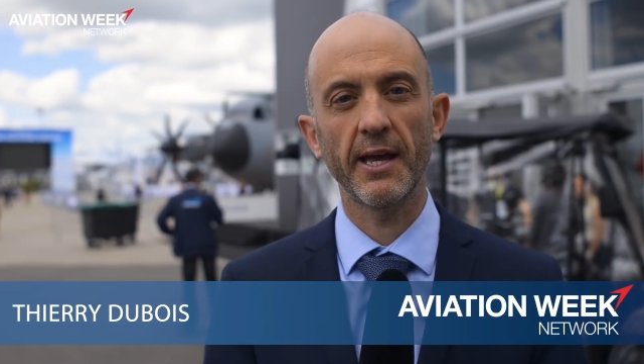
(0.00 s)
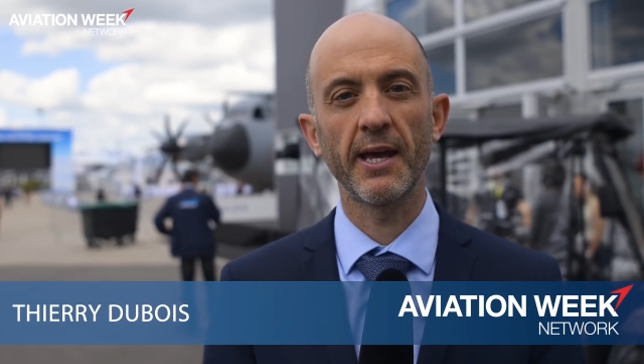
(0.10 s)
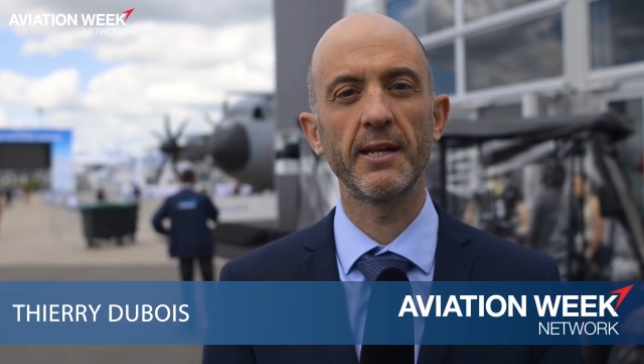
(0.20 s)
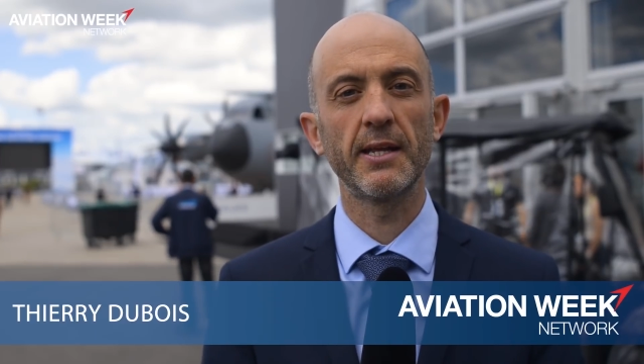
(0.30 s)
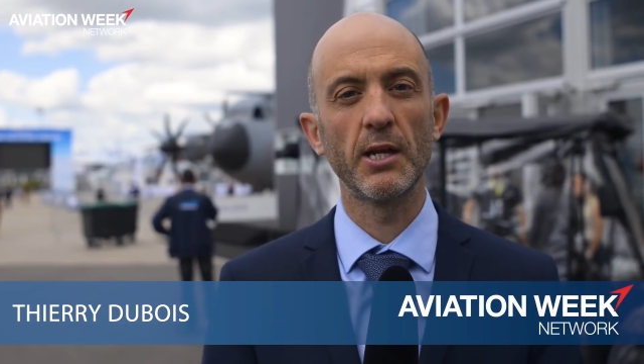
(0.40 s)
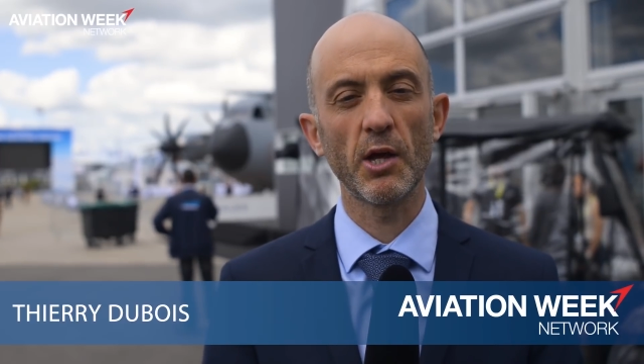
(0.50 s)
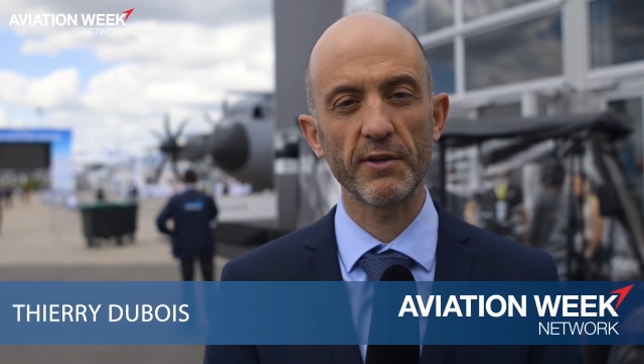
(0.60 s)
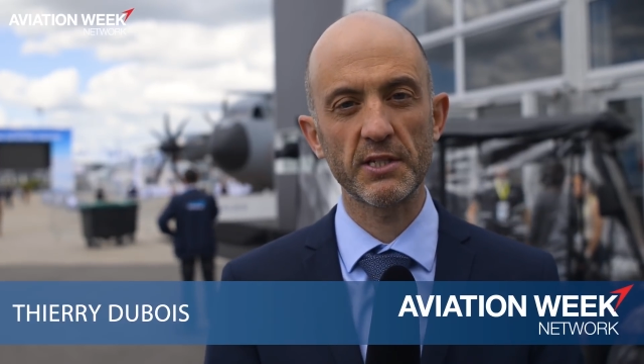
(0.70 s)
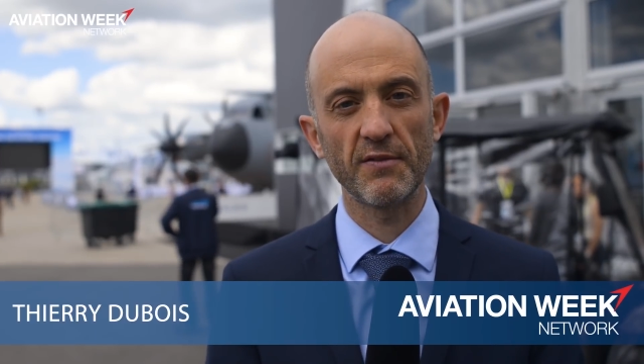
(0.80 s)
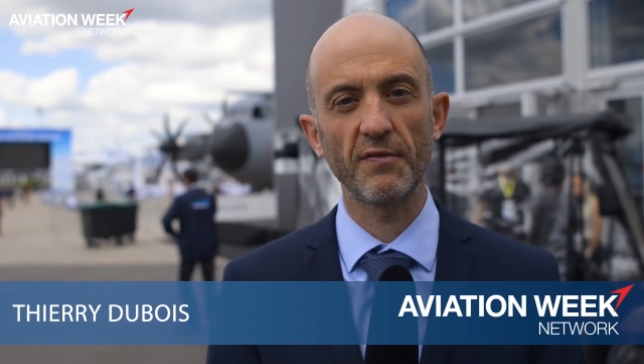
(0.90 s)
and
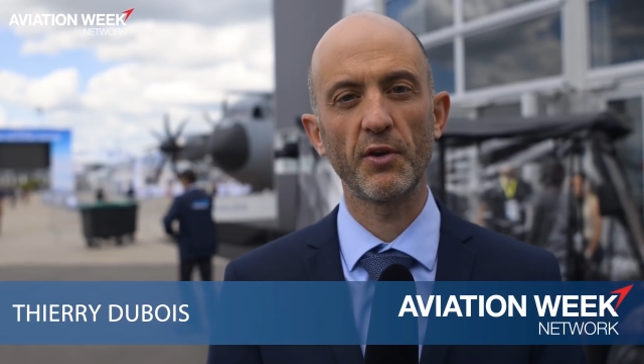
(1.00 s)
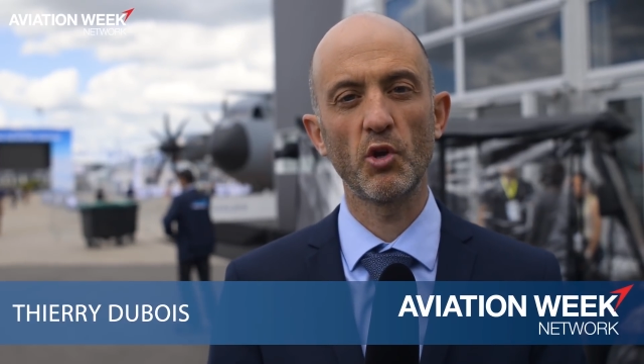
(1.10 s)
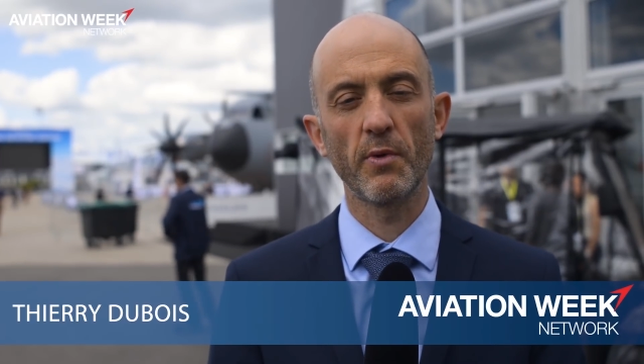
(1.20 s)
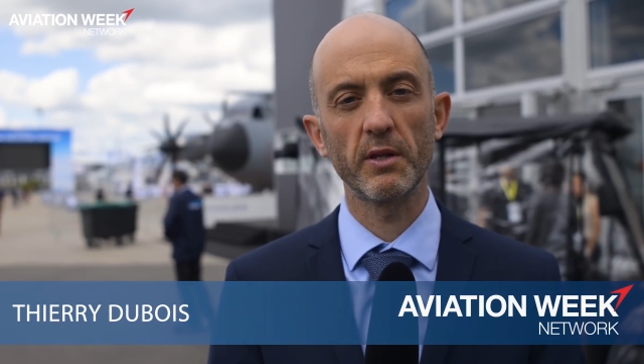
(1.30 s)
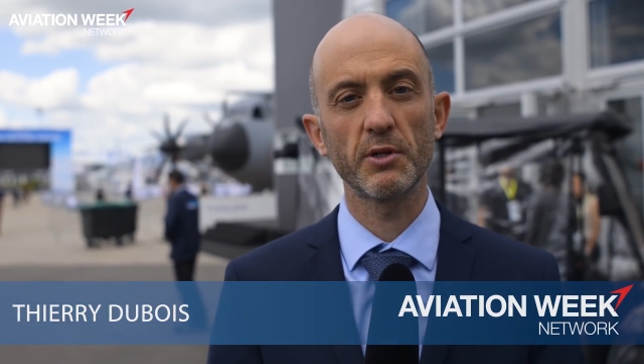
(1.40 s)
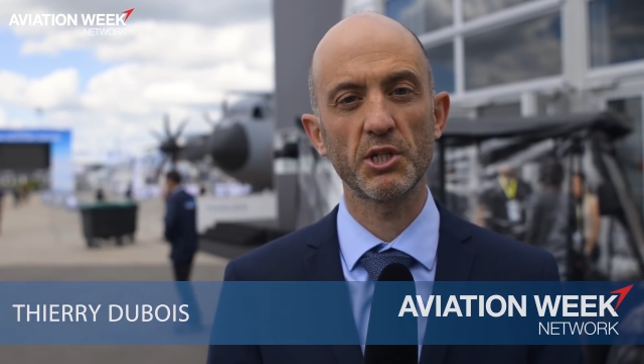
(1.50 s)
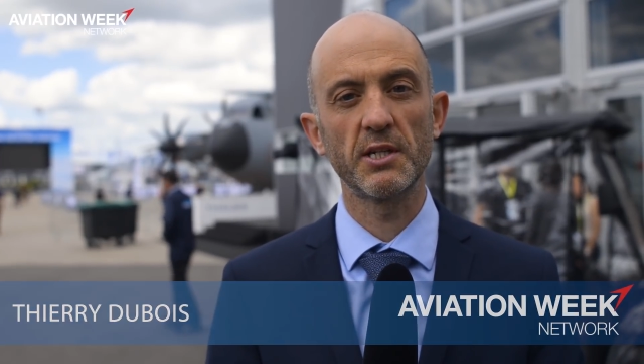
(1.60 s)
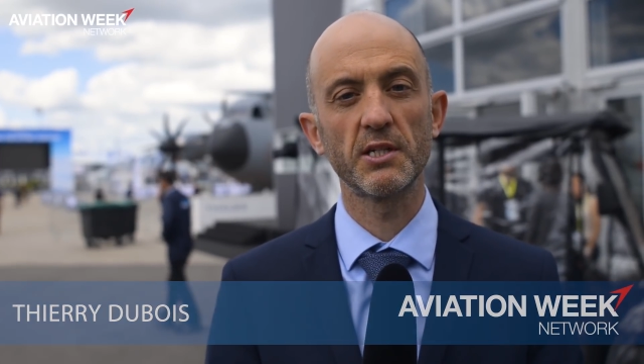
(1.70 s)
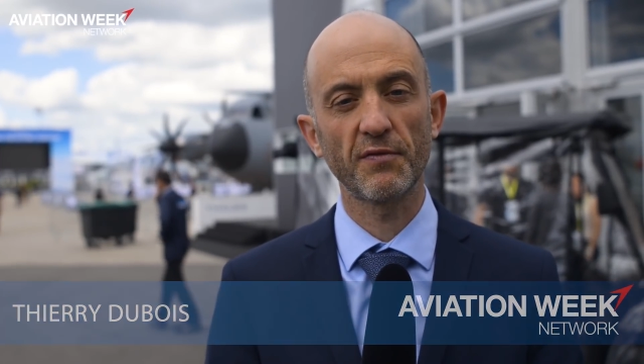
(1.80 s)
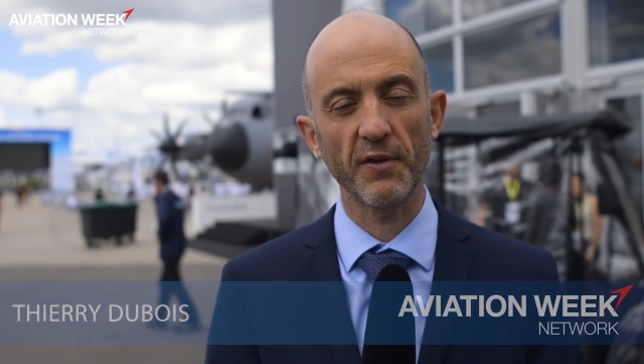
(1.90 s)
innovative
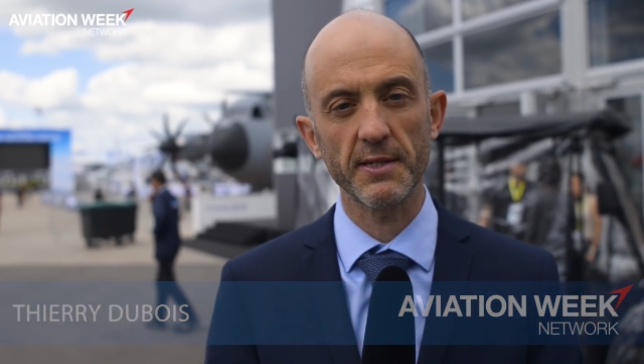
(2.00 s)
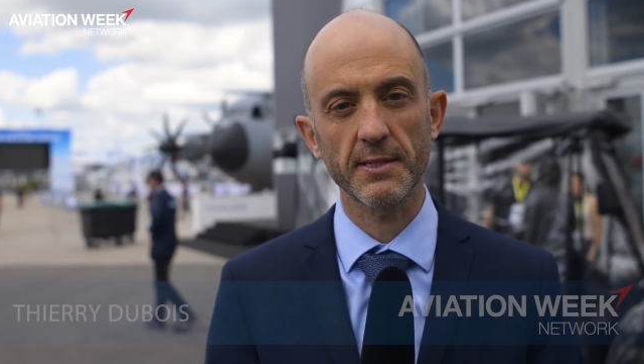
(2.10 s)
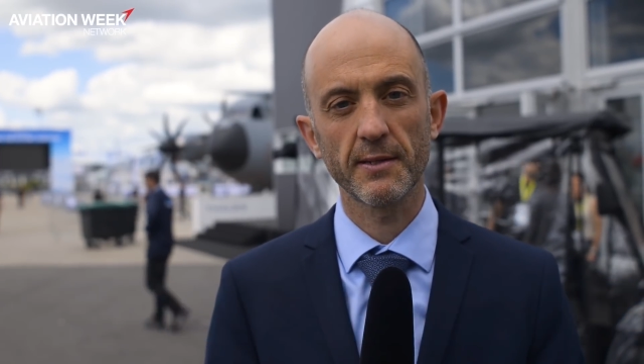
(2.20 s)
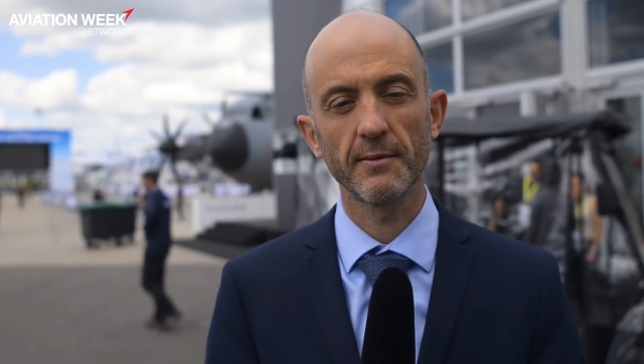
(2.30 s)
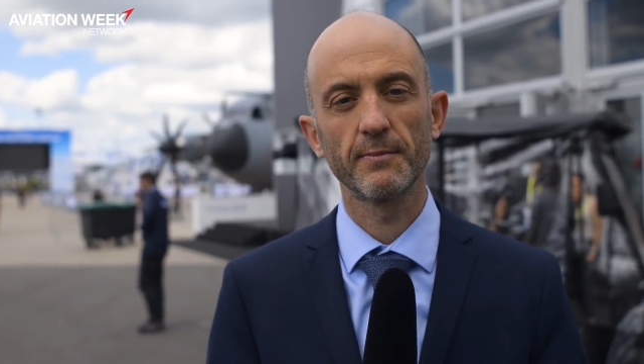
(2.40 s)
human-machine interface.